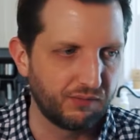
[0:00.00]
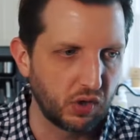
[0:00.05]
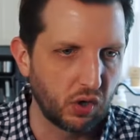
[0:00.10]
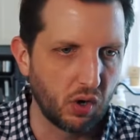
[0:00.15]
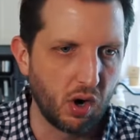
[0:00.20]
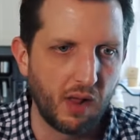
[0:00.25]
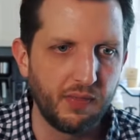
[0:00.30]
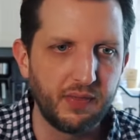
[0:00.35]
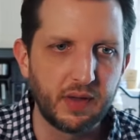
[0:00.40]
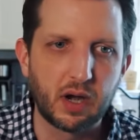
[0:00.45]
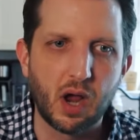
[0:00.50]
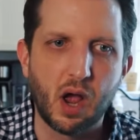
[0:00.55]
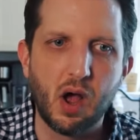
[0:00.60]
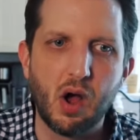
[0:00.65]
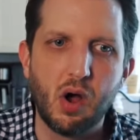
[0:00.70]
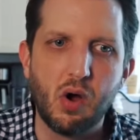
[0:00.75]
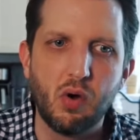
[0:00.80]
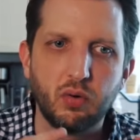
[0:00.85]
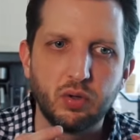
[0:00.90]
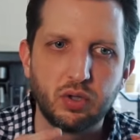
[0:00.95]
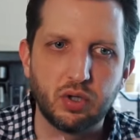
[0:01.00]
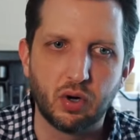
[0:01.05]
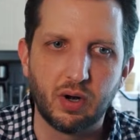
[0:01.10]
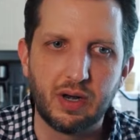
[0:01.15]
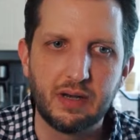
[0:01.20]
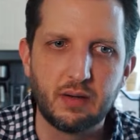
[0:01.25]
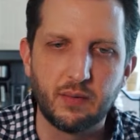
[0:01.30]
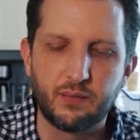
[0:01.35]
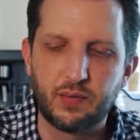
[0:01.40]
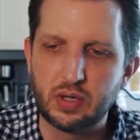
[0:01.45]
you're on the go, you're
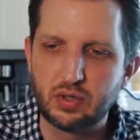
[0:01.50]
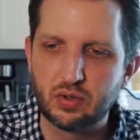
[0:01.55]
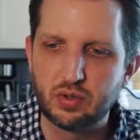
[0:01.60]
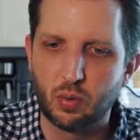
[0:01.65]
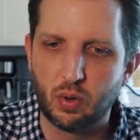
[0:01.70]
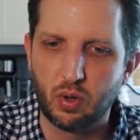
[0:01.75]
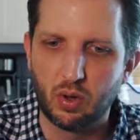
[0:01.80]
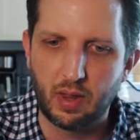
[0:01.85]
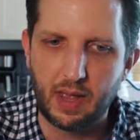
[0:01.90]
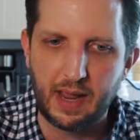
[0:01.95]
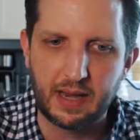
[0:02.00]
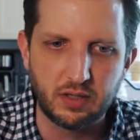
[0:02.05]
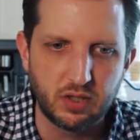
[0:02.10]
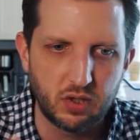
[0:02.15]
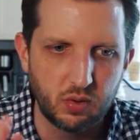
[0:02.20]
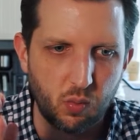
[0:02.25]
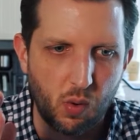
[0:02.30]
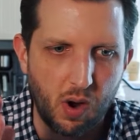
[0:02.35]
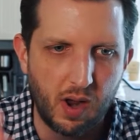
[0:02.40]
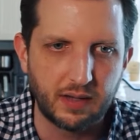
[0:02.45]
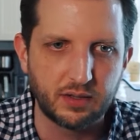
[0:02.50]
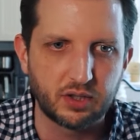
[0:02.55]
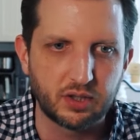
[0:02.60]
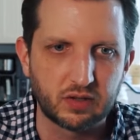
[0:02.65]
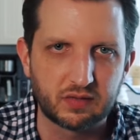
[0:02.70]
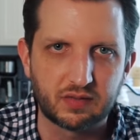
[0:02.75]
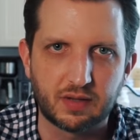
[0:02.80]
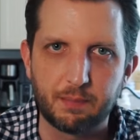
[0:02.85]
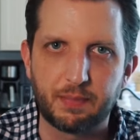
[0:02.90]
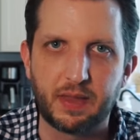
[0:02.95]
individual, and you want
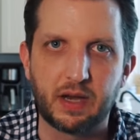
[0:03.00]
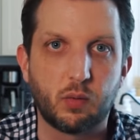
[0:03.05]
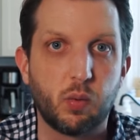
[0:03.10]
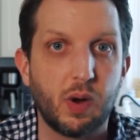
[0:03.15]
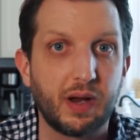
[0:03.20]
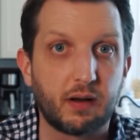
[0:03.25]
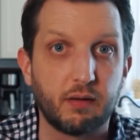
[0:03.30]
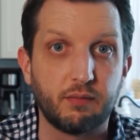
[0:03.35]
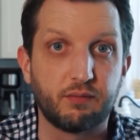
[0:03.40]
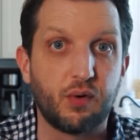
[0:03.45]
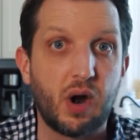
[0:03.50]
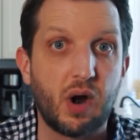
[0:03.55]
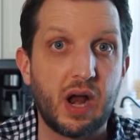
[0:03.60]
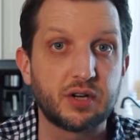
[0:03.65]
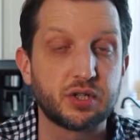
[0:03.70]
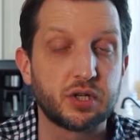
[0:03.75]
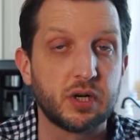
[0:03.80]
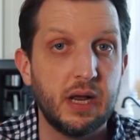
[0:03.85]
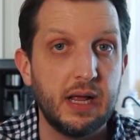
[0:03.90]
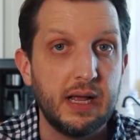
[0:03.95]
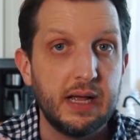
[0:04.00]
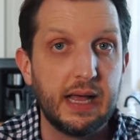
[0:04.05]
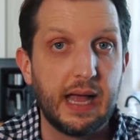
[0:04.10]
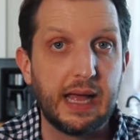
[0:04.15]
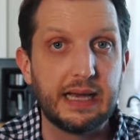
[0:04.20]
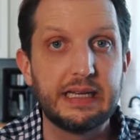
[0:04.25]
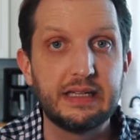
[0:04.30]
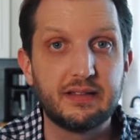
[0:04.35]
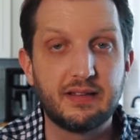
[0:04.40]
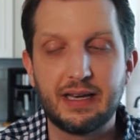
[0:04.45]
just something quick and fresh
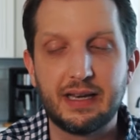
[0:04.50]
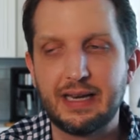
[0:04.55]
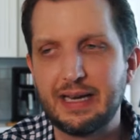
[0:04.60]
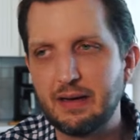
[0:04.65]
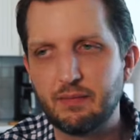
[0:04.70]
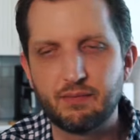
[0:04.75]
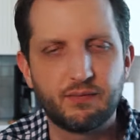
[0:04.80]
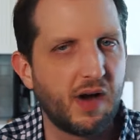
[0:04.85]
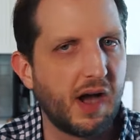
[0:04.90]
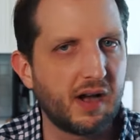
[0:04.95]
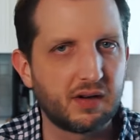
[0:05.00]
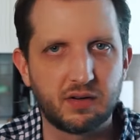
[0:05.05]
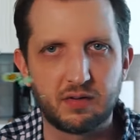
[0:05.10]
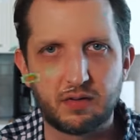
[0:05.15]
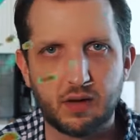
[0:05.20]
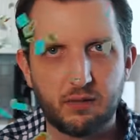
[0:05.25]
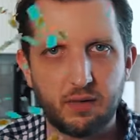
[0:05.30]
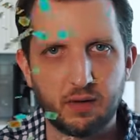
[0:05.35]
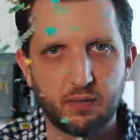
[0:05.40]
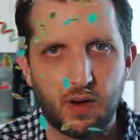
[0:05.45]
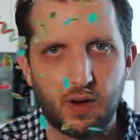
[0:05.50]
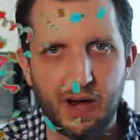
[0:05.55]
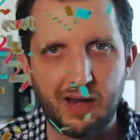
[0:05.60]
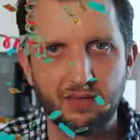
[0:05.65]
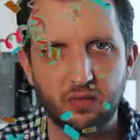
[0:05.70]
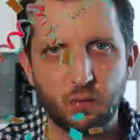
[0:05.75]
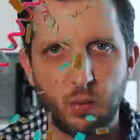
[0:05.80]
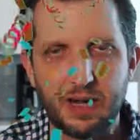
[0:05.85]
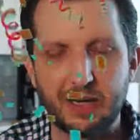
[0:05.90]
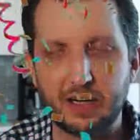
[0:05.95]
and easy to eat, Factor75
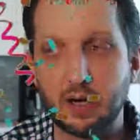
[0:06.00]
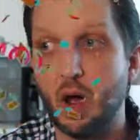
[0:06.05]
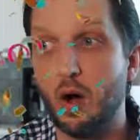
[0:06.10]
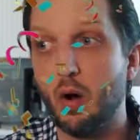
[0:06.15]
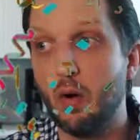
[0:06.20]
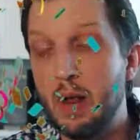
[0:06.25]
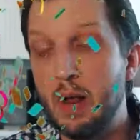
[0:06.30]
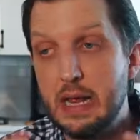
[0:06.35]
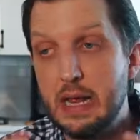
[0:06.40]
is the way to go.